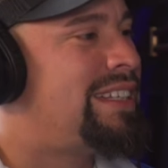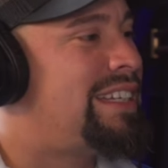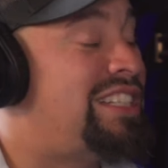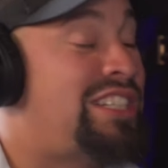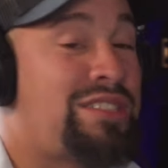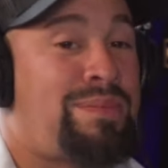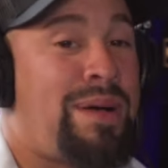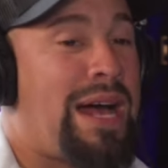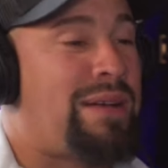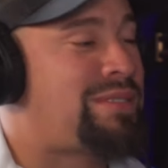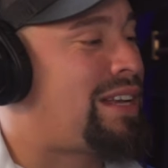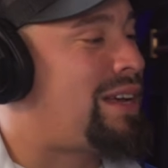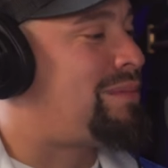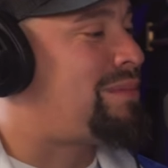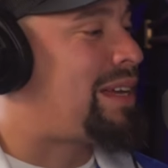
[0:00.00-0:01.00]
just
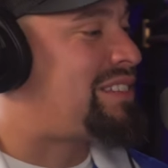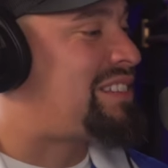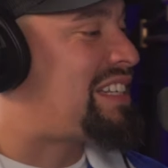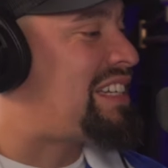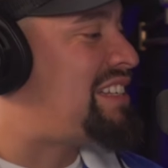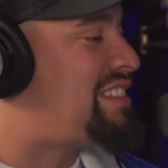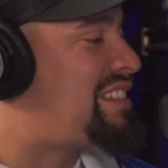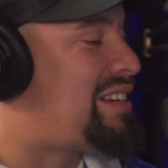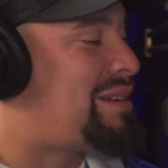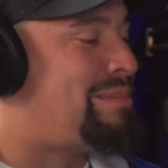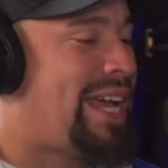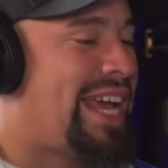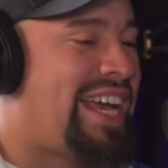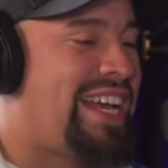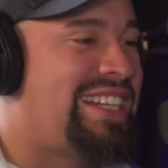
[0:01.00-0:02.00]
pops up. I see he's in a
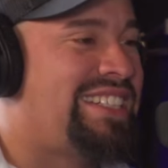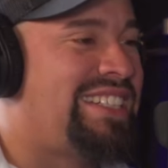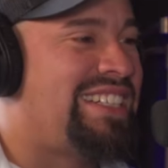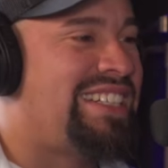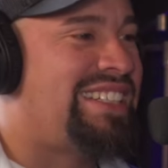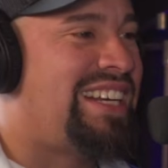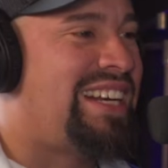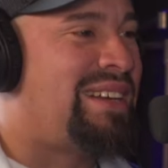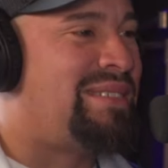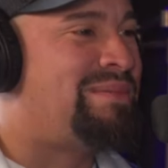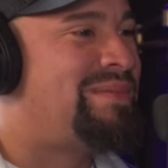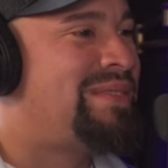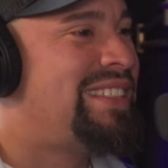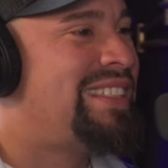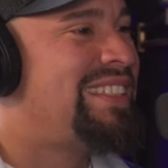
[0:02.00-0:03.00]
band,
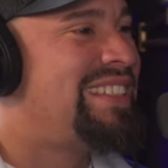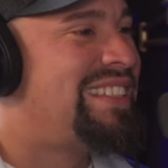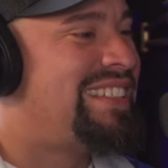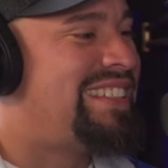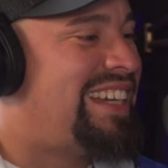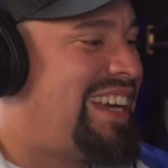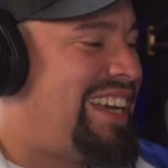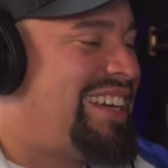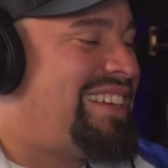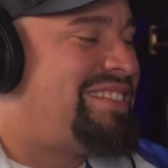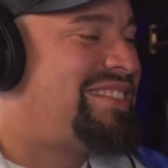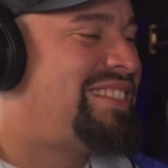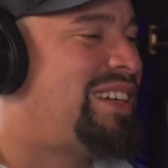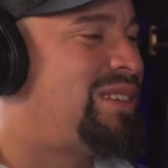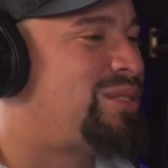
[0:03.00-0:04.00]
and Yeah,
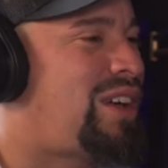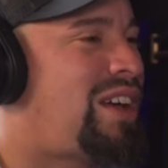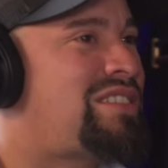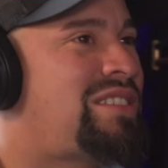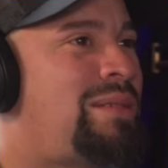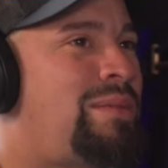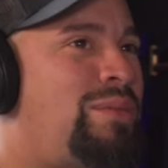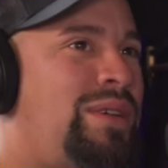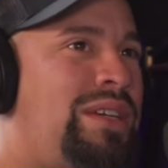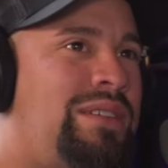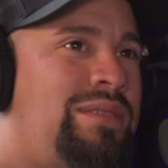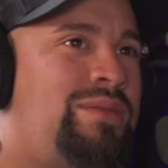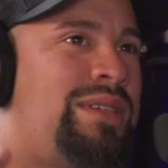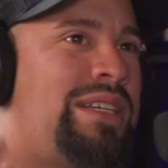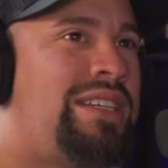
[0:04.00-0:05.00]
it was awesome.
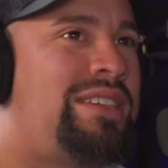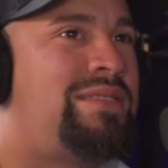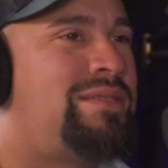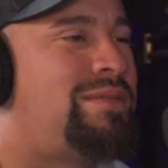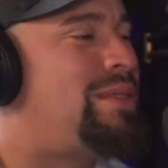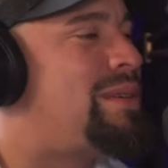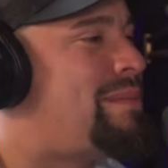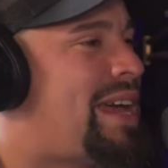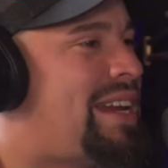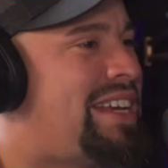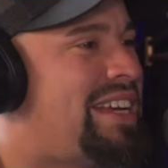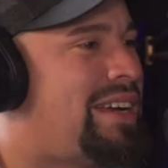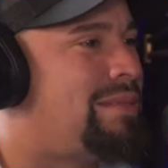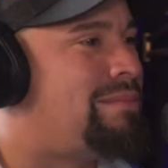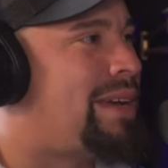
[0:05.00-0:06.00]
We
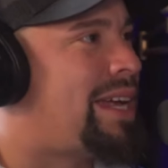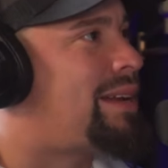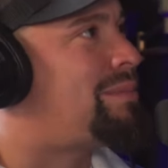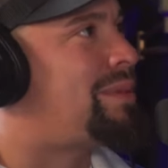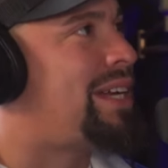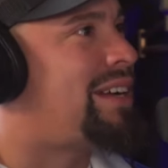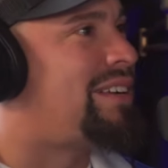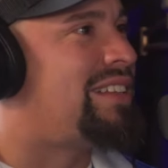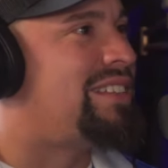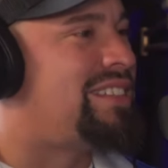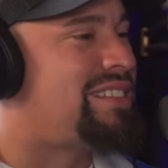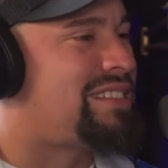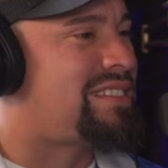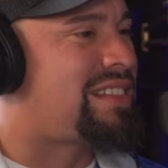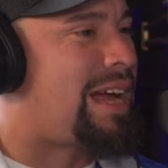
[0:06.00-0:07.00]
met up here in
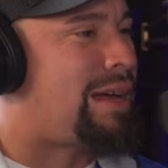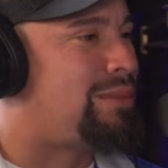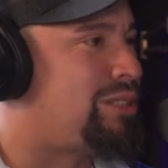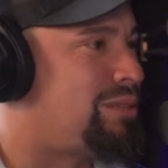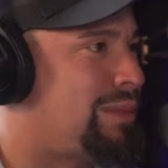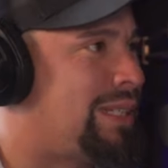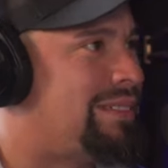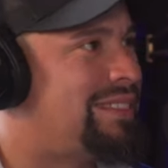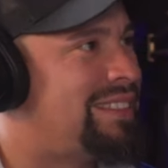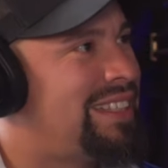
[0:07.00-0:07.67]
this establishment.